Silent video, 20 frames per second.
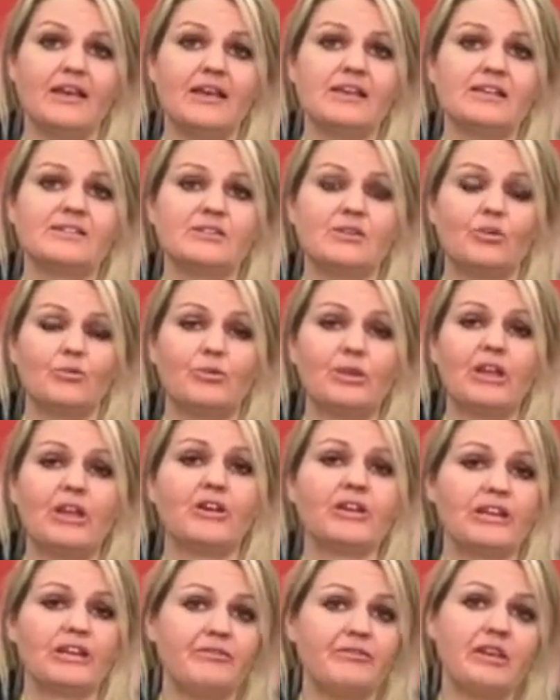So we
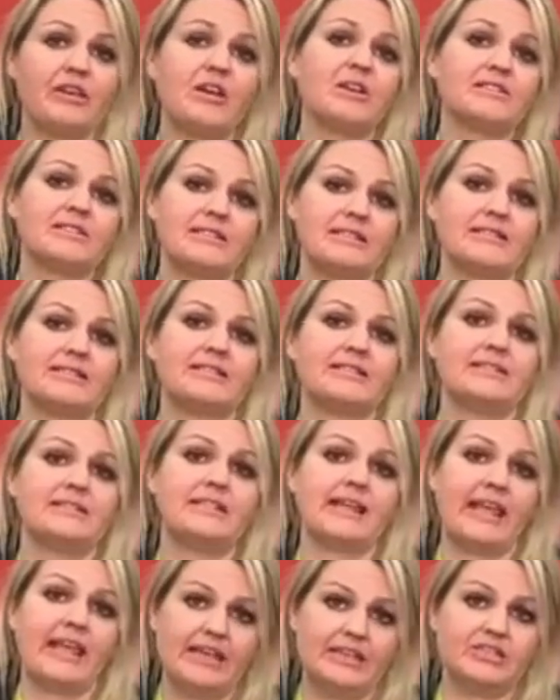are giving our citizens
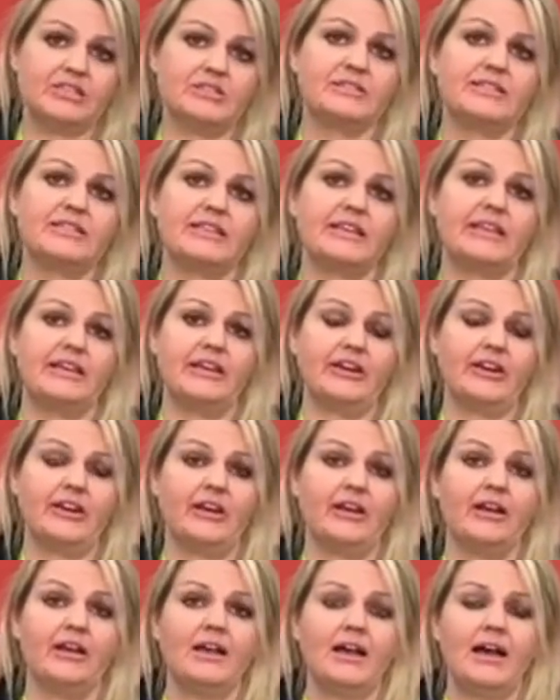agency
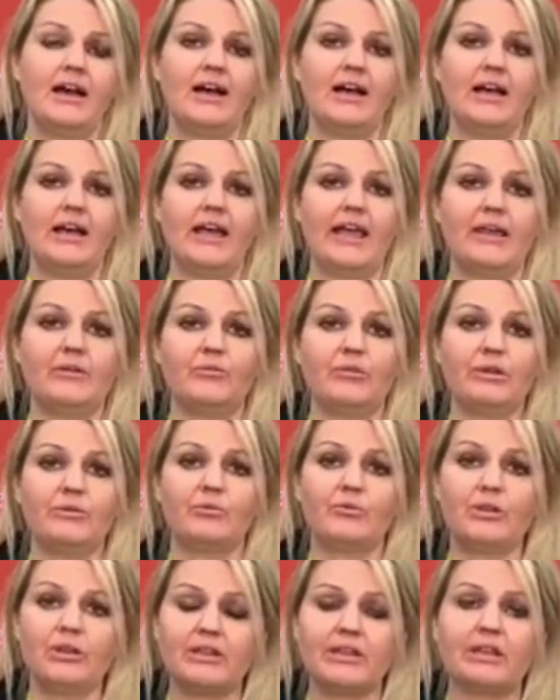here. Uh, and we
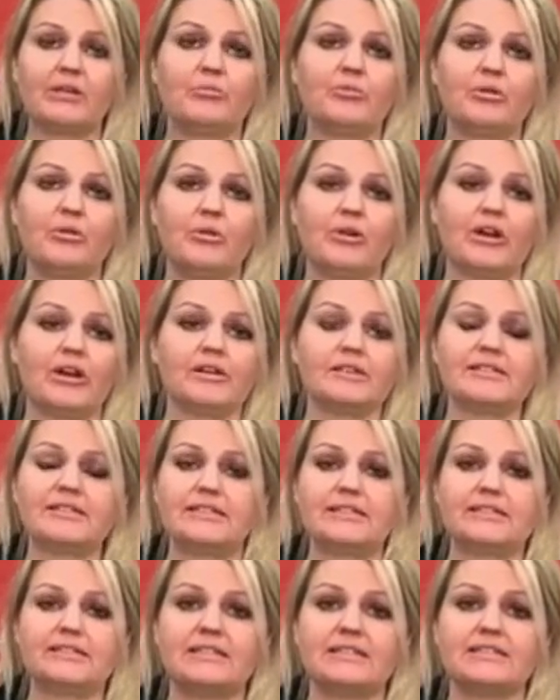really implore our
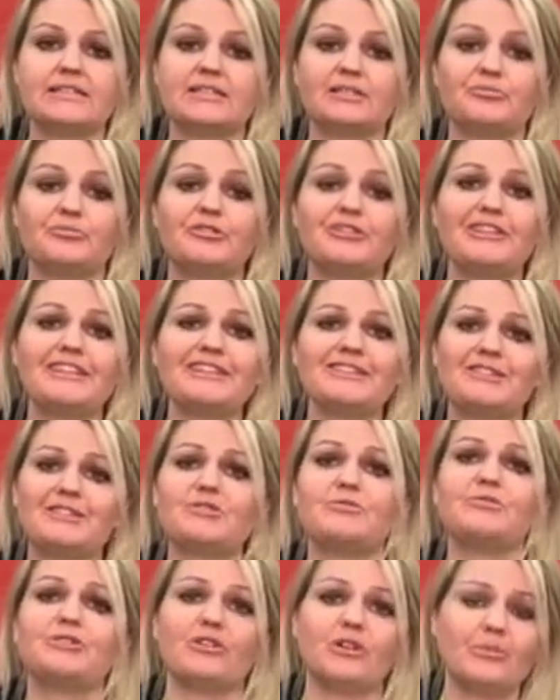citizens to please do
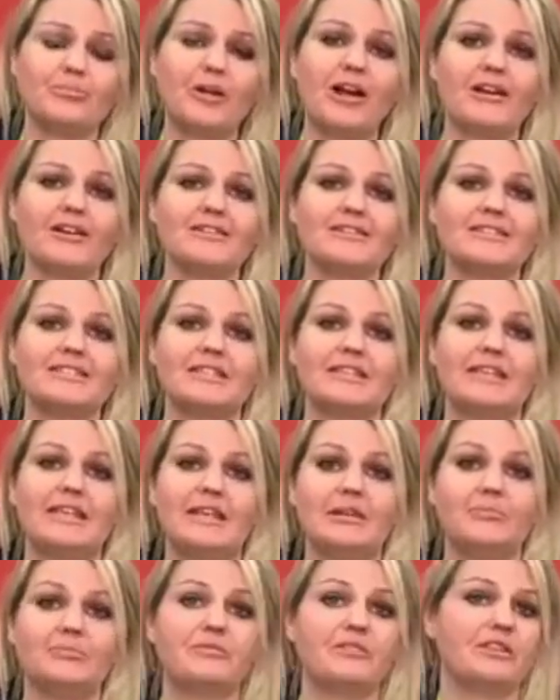your part to
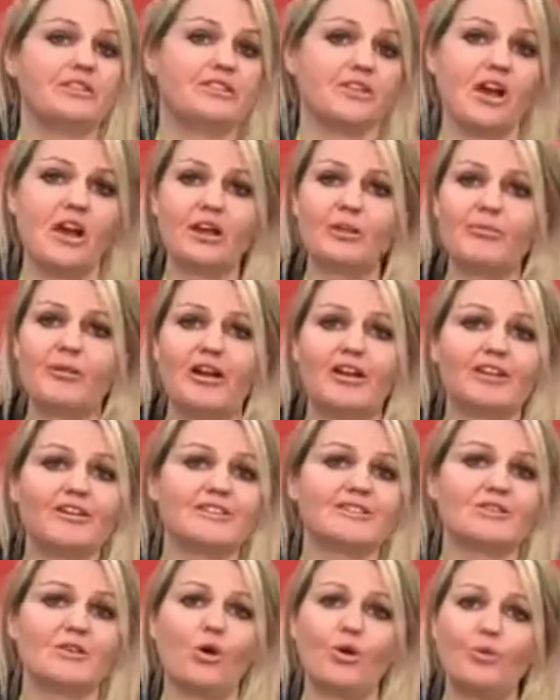keep the dog
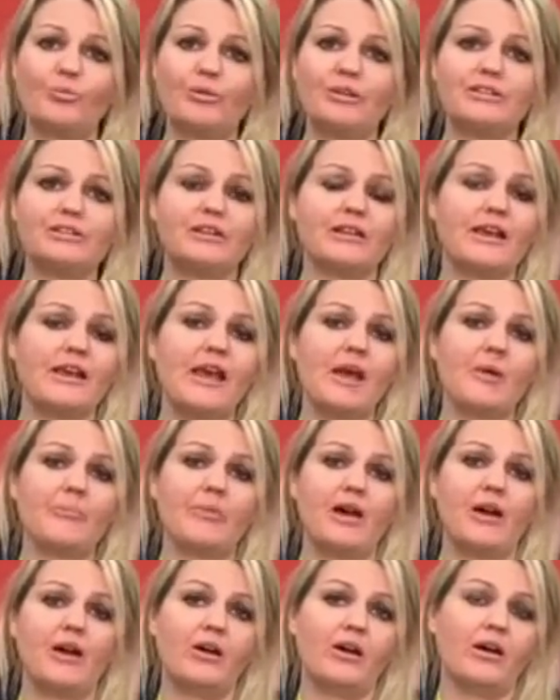parks open,
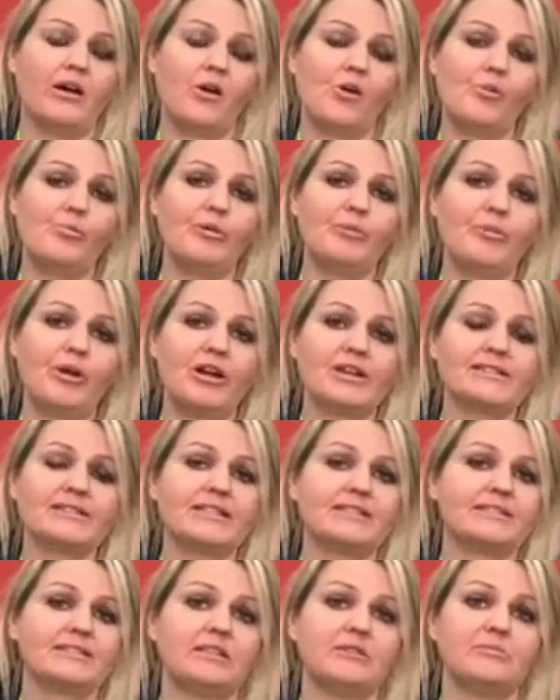uh, open park
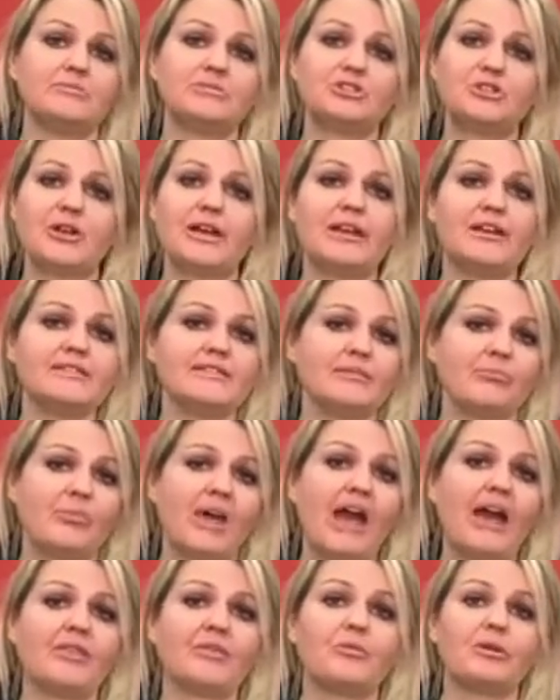system, trails and
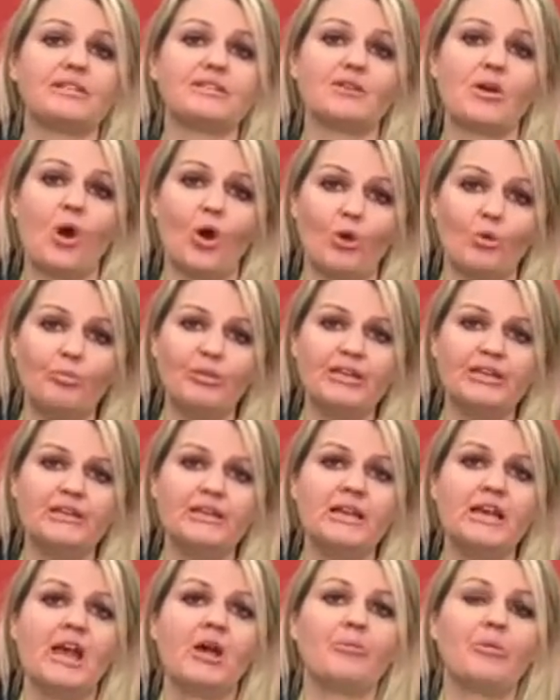pathways open
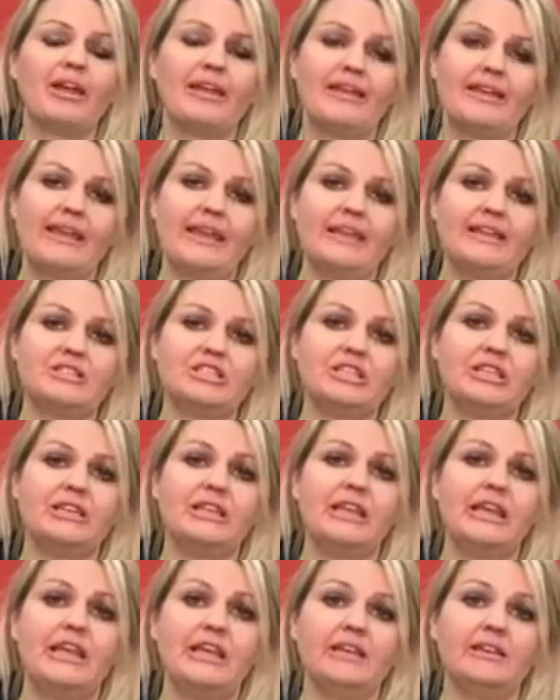by
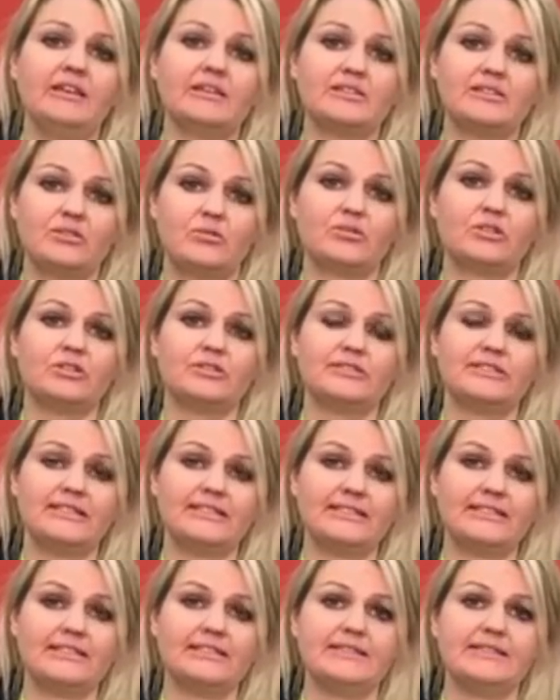engaging in social
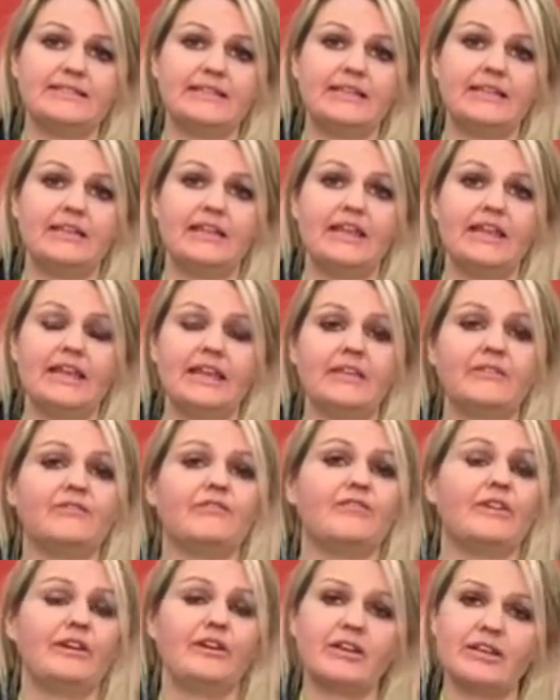distancing in a
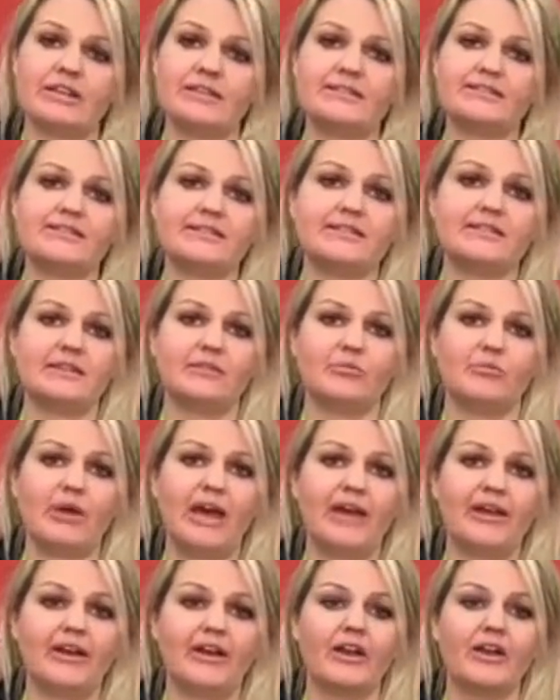very consistent
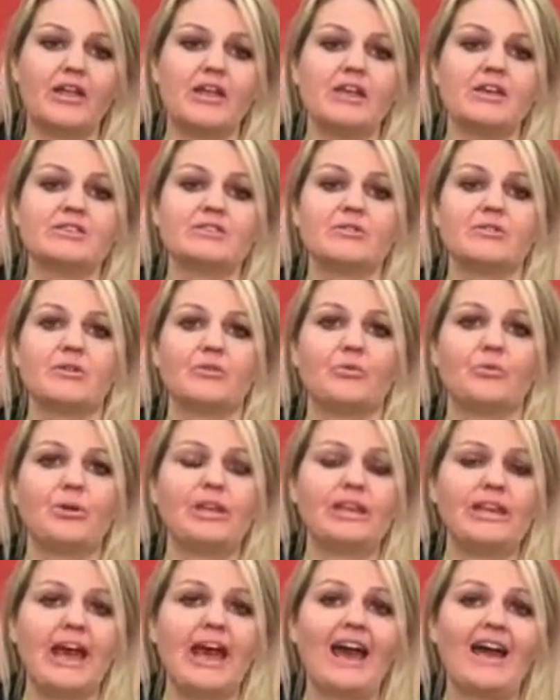manner so that
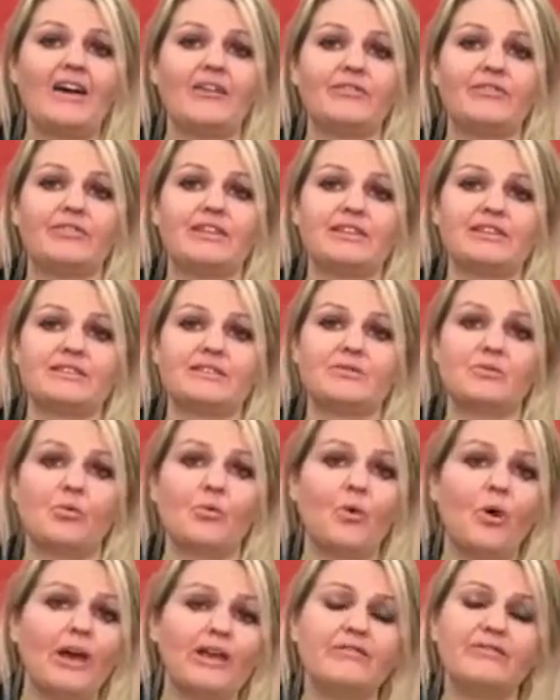we have this
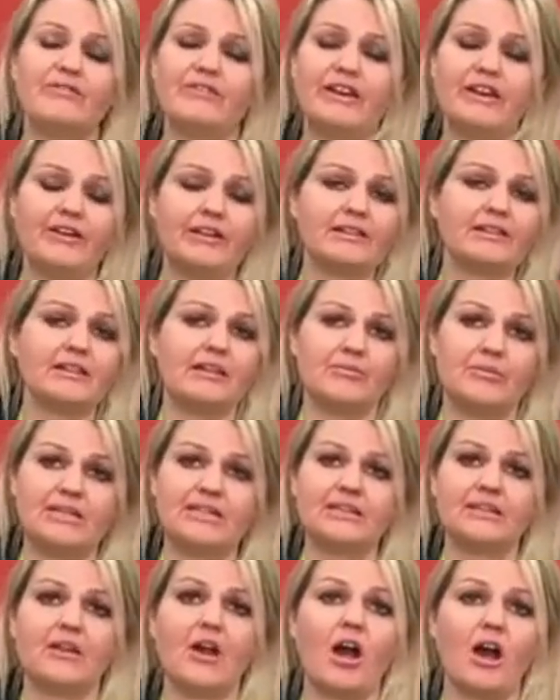one very
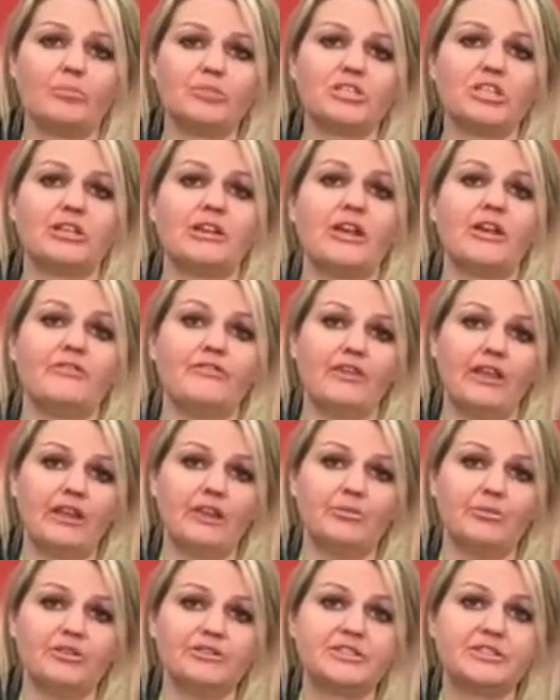limited option
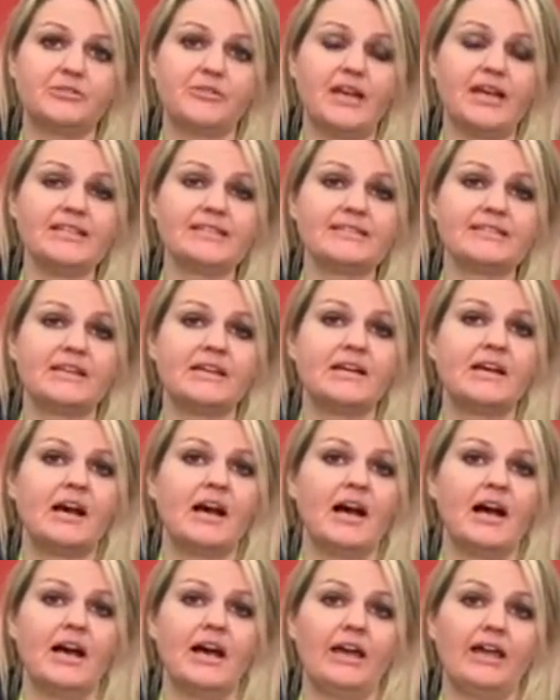available to us
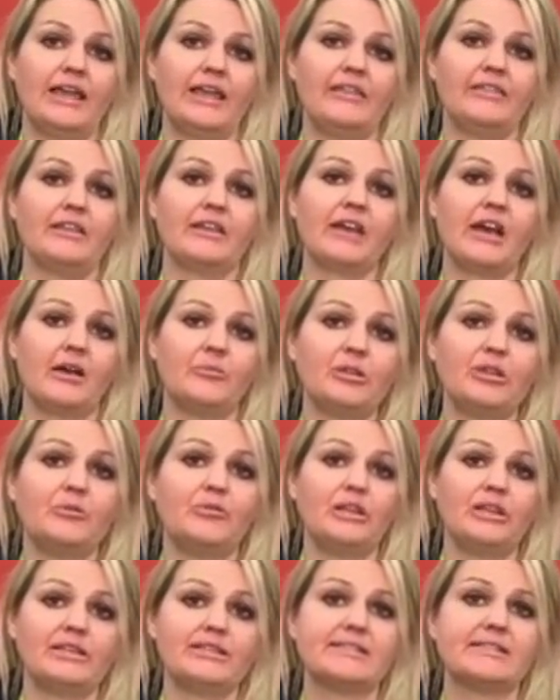uh, in the coming
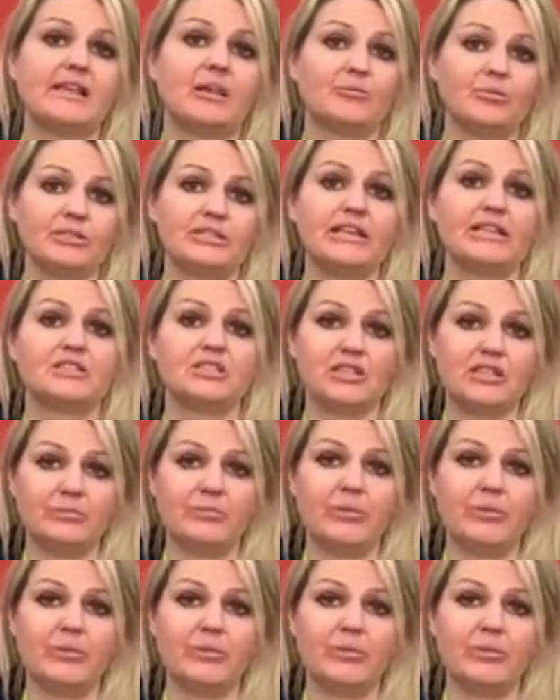weeks and potentially